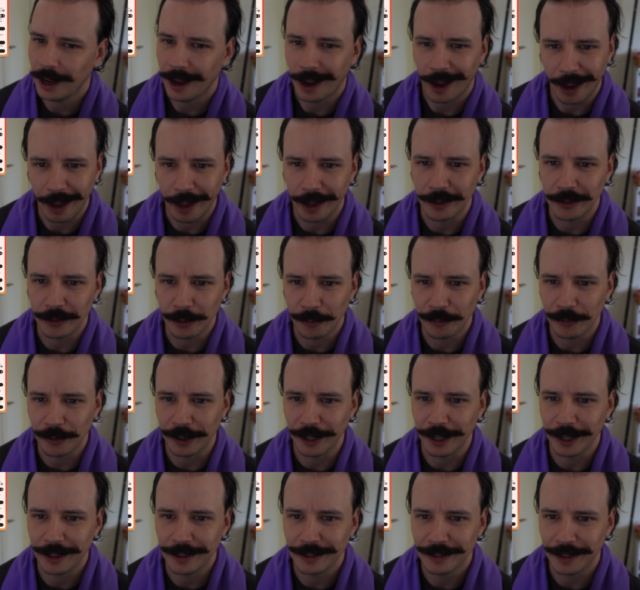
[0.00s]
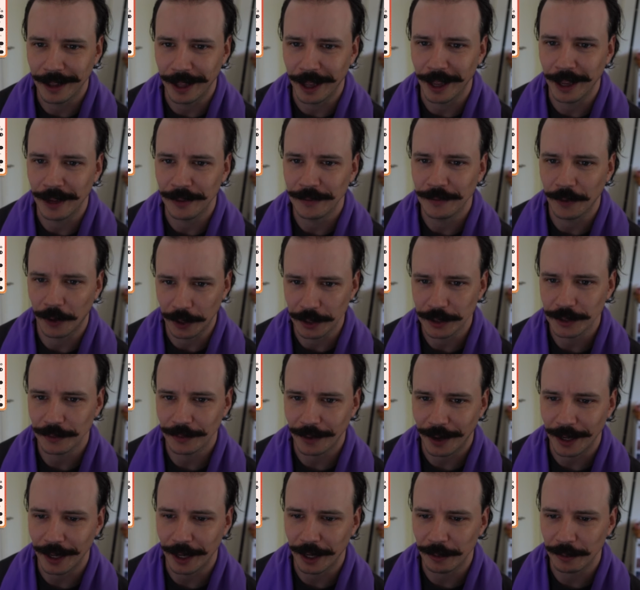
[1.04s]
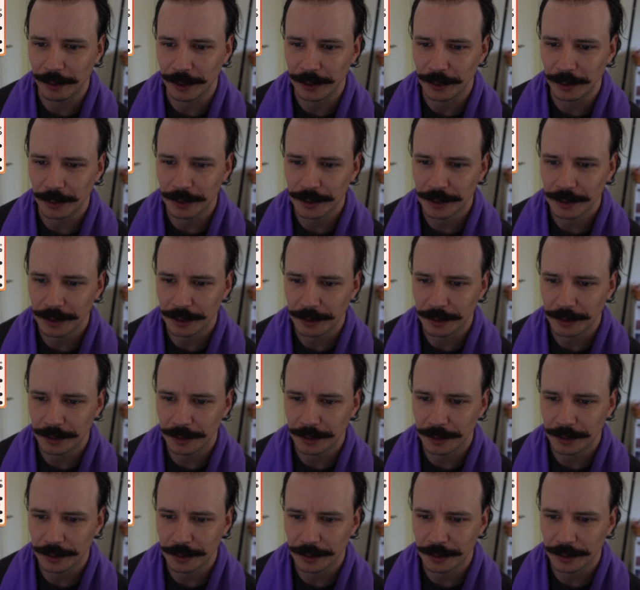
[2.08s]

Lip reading: And don't forget that fun is a finite resource.